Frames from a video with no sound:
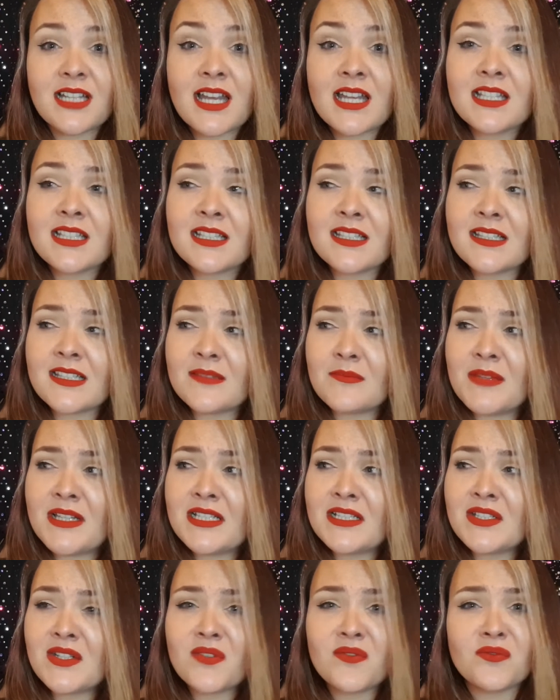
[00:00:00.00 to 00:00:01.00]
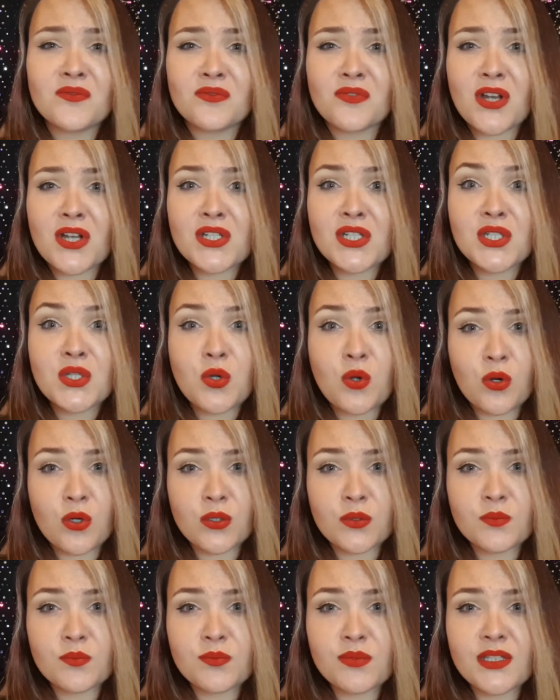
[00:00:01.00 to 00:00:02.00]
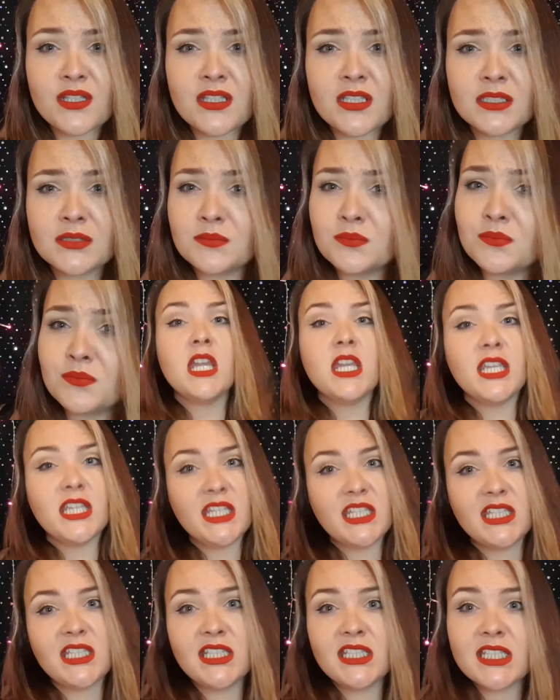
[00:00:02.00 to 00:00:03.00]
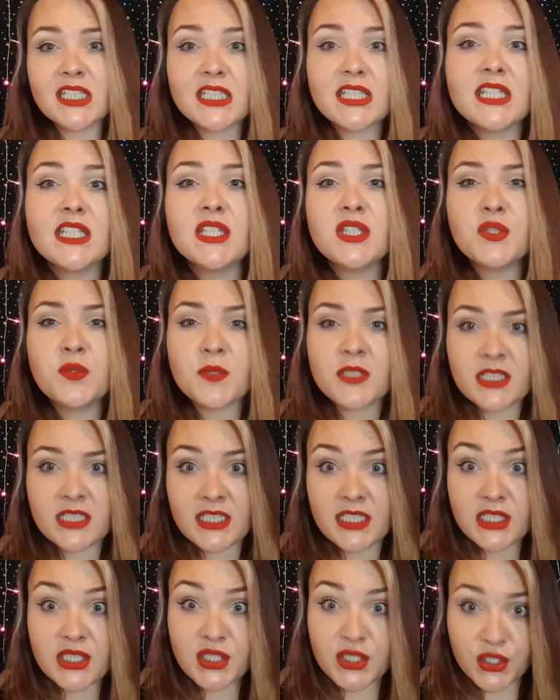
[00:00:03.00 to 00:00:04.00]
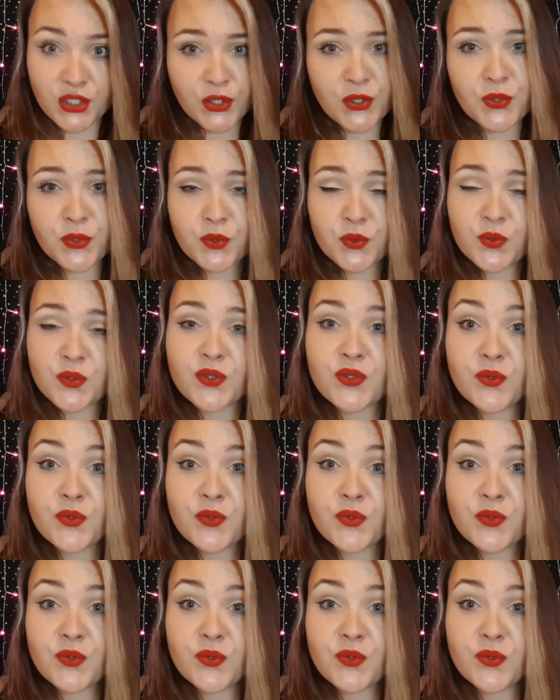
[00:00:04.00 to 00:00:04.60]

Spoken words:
and smelled of rotting corpse. In 1922,